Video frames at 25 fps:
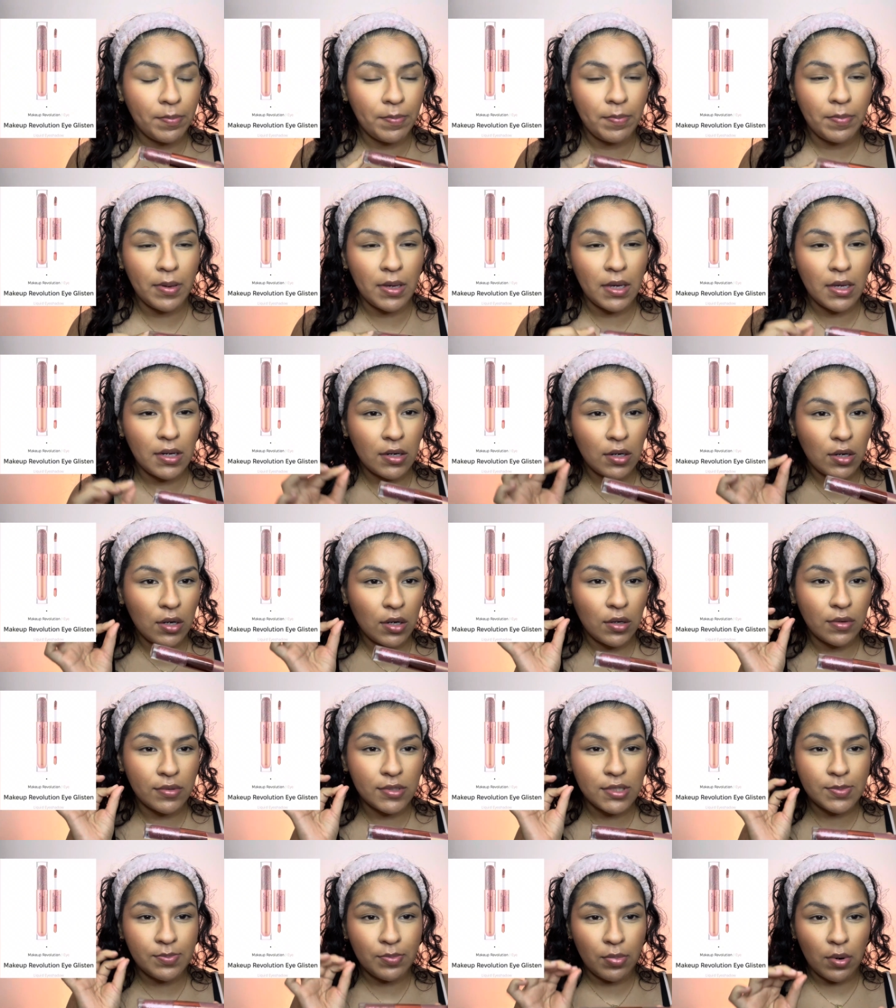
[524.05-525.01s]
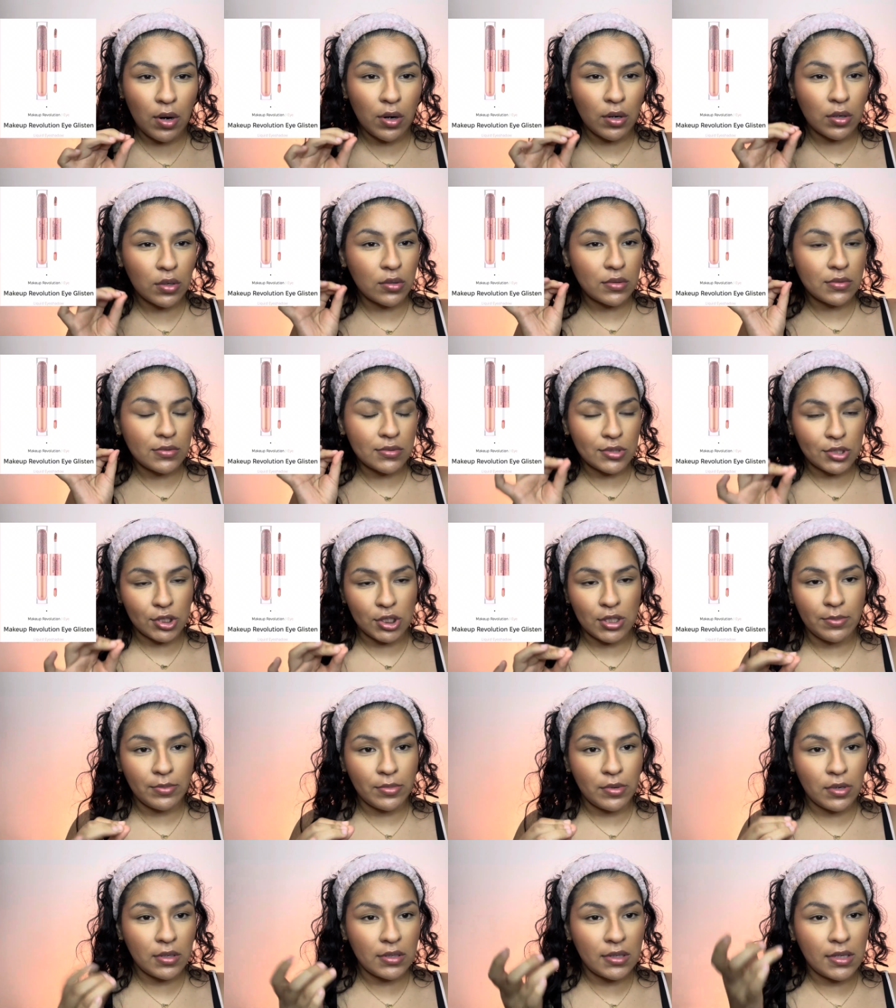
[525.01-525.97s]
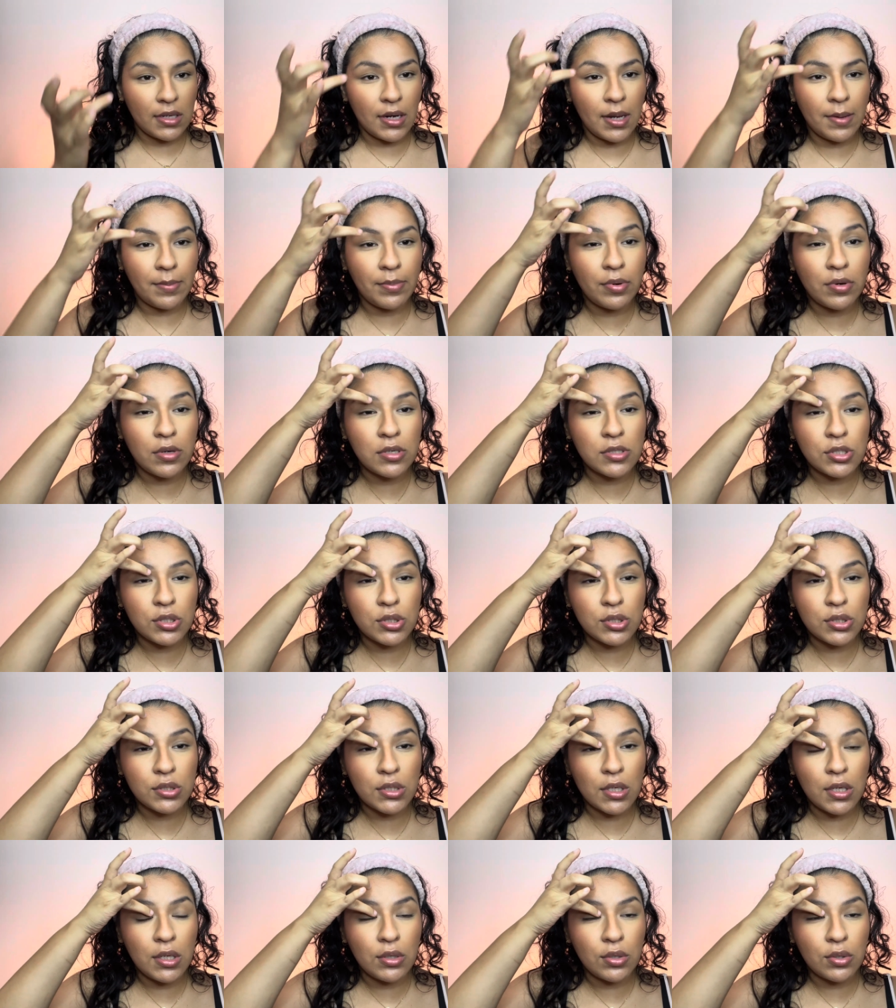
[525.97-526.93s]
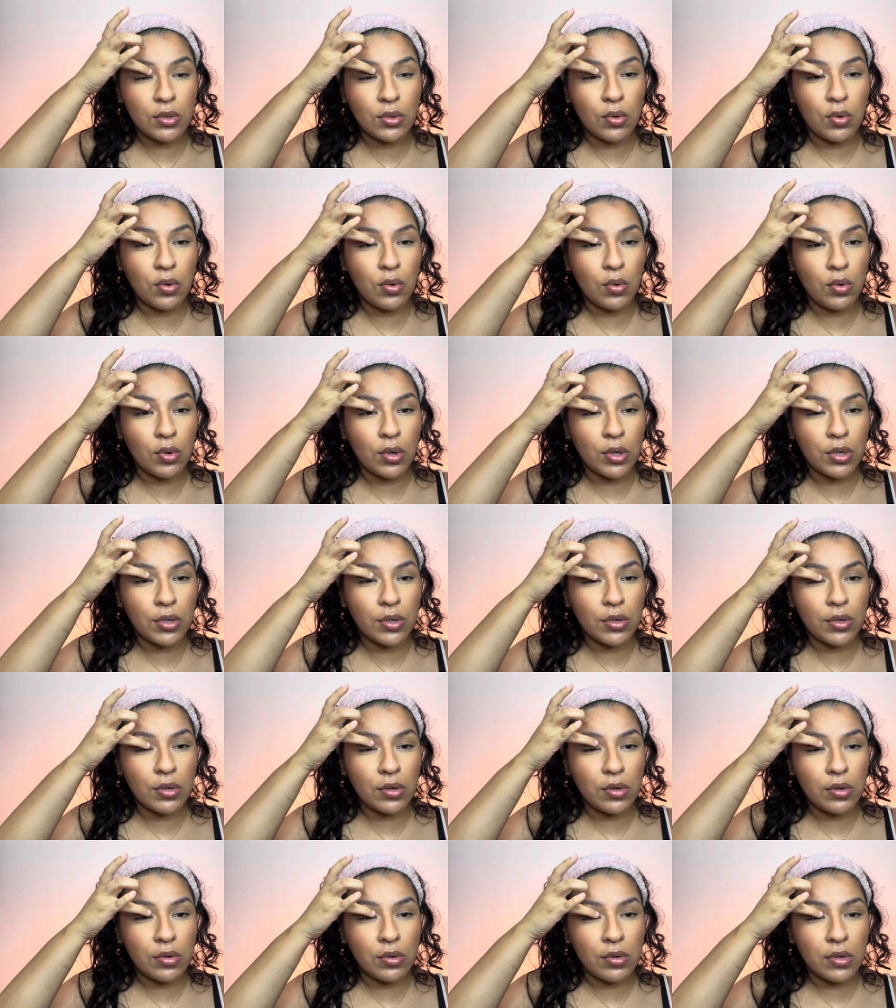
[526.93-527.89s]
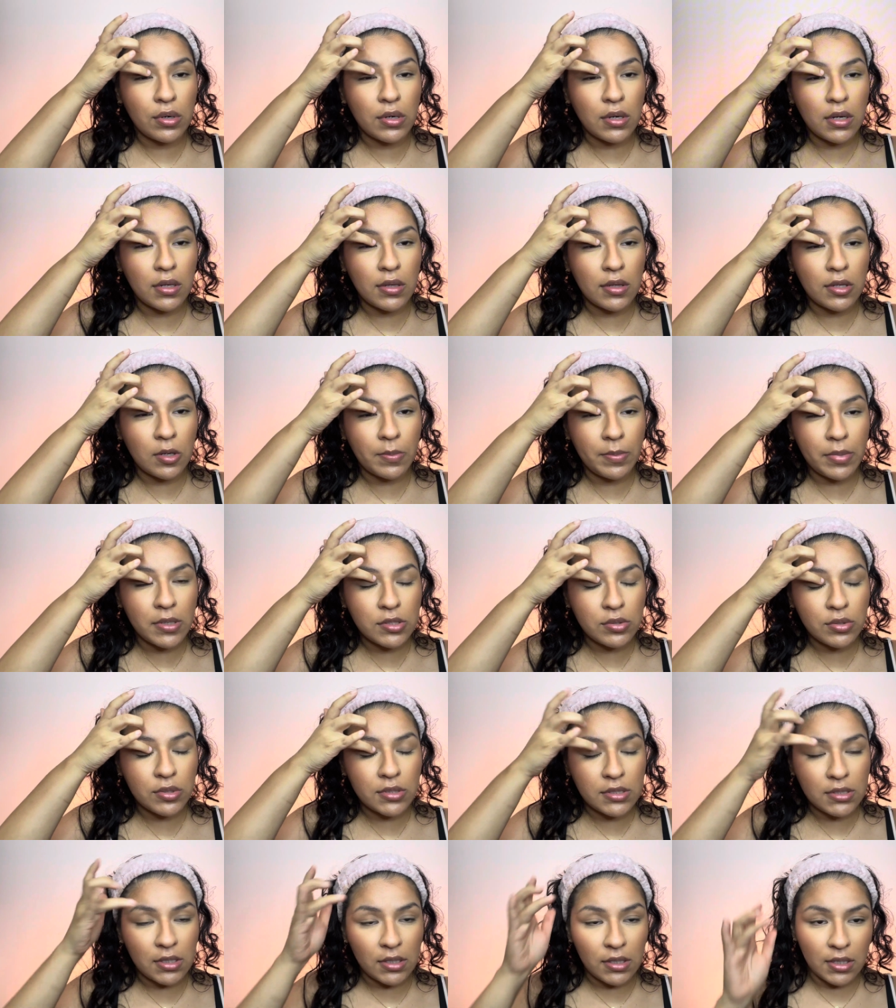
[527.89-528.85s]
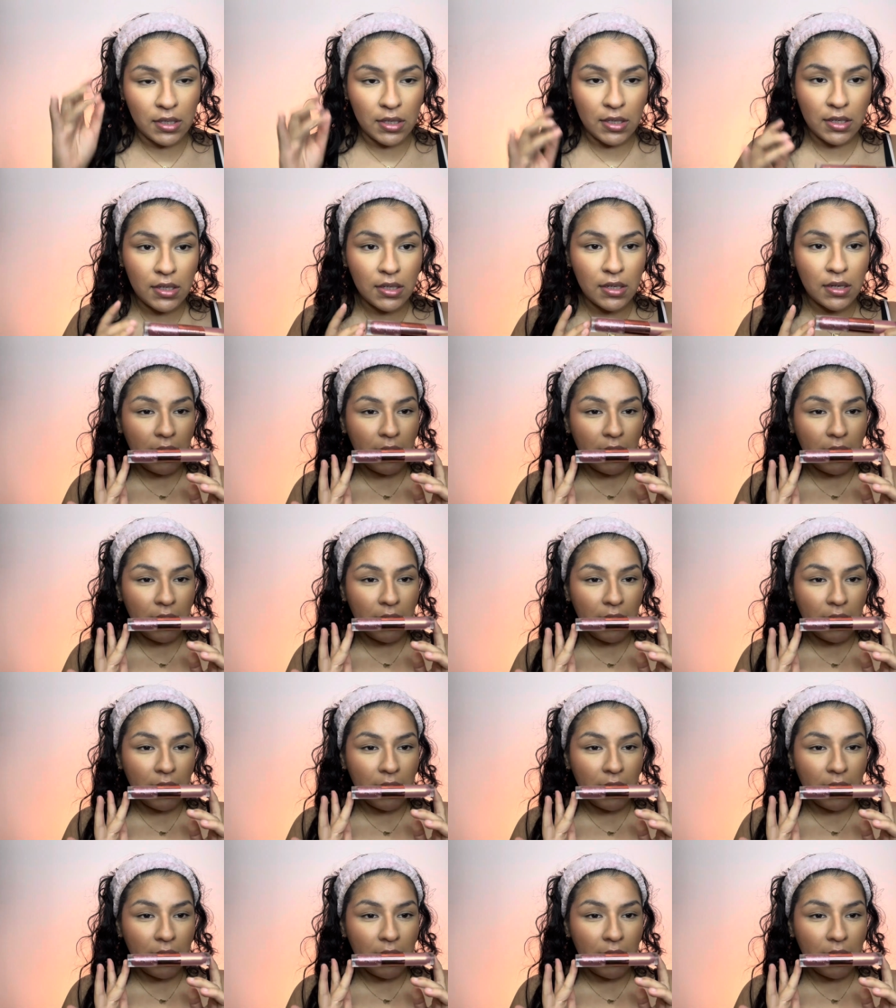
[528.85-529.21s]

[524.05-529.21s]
bit of sparkle shimmer that I put just in the corner or a little bit towards the lid.